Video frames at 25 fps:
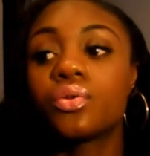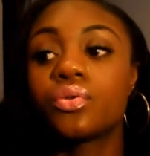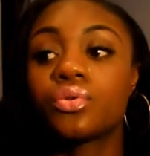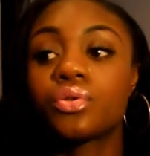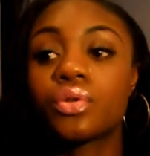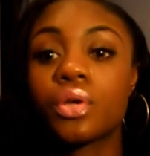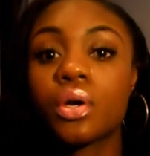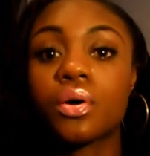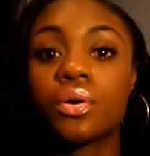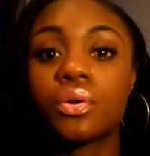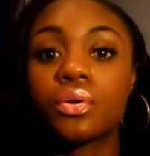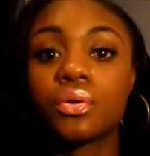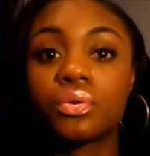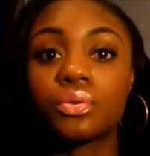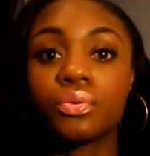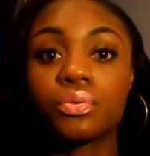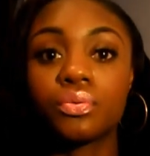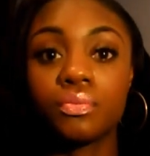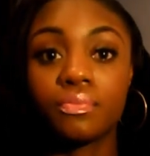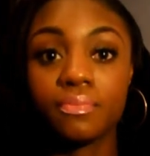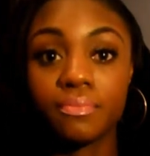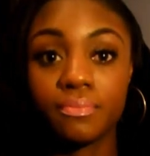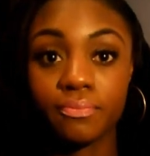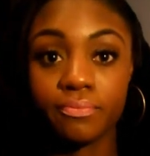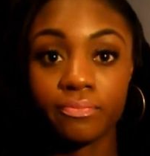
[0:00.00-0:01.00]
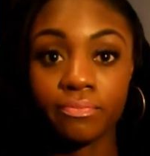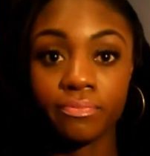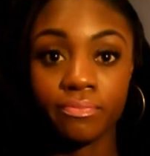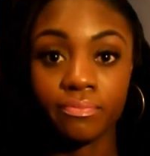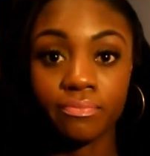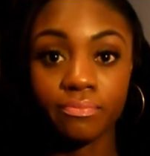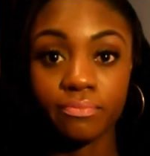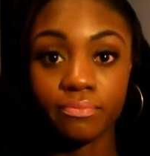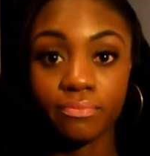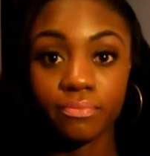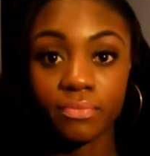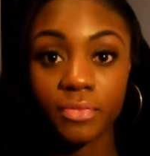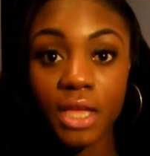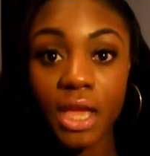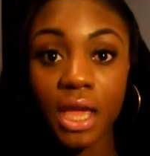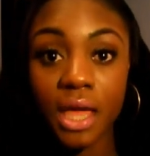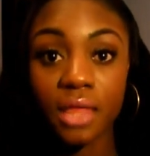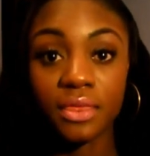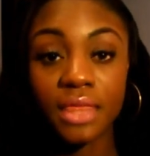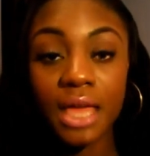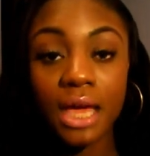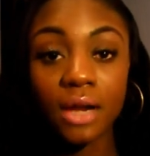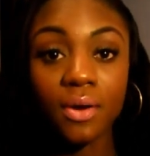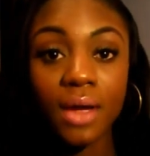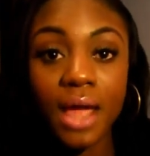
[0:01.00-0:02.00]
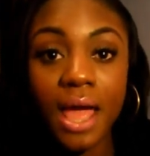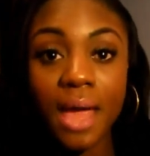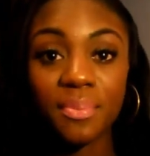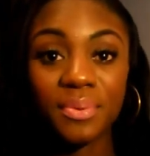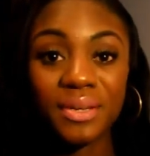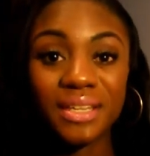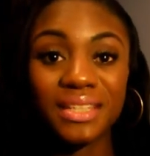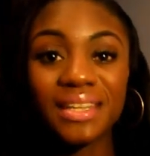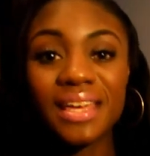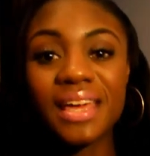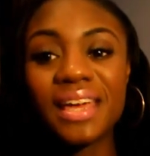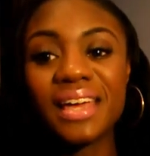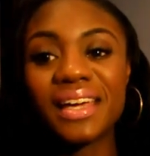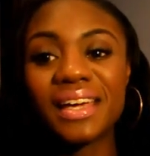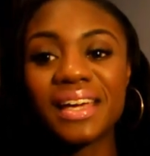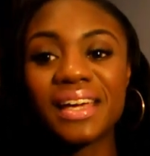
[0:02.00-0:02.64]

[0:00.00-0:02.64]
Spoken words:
So yeah, that'll happen.